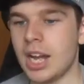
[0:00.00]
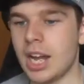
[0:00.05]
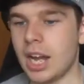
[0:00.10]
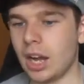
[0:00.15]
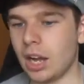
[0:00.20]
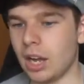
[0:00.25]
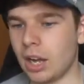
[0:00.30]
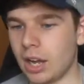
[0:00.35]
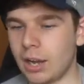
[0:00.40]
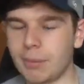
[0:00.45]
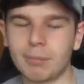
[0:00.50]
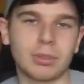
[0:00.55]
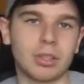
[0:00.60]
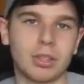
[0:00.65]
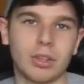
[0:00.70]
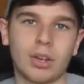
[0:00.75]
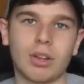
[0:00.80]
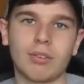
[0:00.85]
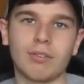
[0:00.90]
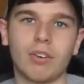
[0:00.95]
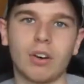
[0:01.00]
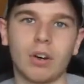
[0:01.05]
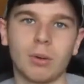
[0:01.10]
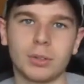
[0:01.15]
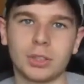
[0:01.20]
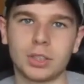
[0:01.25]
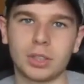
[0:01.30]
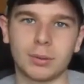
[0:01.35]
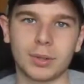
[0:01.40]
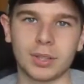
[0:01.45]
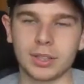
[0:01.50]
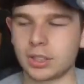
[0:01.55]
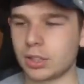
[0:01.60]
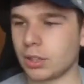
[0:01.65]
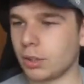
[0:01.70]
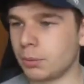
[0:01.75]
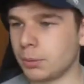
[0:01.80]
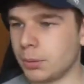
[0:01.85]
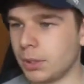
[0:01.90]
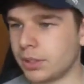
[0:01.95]
I'm looking forward to it.
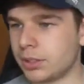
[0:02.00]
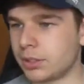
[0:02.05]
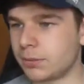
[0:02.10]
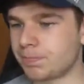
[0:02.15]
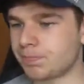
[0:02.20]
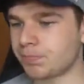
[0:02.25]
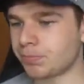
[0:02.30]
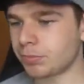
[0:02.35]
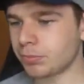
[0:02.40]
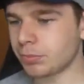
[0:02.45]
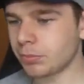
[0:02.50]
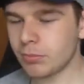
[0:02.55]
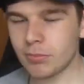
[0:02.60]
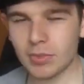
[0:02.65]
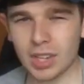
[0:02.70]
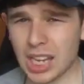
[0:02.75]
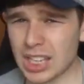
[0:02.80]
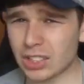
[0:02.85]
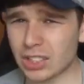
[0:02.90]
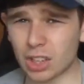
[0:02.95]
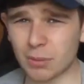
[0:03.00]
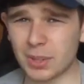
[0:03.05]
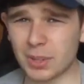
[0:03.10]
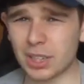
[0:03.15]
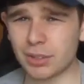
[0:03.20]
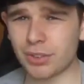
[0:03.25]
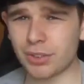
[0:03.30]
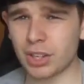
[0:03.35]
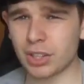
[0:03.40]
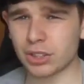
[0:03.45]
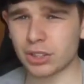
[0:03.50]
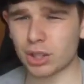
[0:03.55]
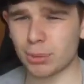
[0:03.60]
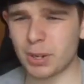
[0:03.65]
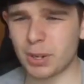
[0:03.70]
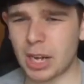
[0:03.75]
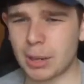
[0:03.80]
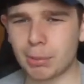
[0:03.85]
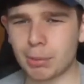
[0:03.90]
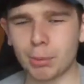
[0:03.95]
So I don't know when this video is
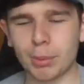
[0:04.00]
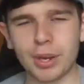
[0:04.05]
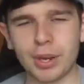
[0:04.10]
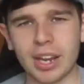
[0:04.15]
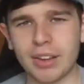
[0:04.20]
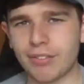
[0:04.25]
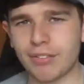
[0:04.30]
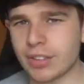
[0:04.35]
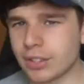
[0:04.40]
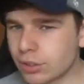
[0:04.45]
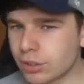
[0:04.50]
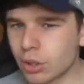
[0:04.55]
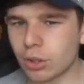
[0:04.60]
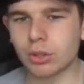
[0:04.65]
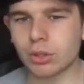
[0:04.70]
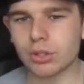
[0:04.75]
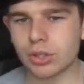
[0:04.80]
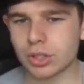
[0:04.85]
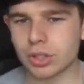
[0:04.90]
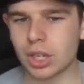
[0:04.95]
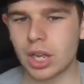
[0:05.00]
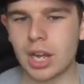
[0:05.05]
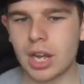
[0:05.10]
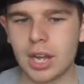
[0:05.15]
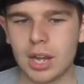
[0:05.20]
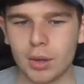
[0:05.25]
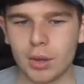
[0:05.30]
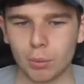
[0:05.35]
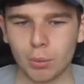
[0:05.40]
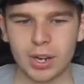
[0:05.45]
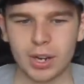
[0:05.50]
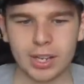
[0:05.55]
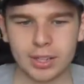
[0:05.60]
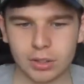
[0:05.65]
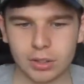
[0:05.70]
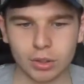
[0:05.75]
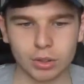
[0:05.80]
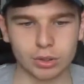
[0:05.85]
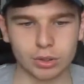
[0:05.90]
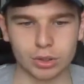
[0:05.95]
coming out, but if it does, when
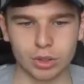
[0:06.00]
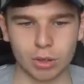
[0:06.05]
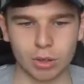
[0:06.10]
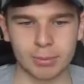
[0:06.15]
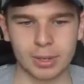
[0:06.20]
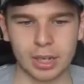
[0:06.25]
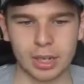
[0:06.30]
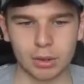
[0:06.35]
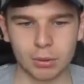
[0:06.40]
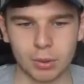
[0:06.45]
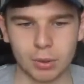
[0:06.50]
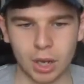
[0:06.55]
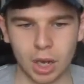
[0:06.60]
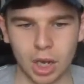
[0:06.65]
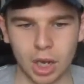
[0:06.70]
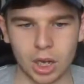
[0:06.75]
it does come out,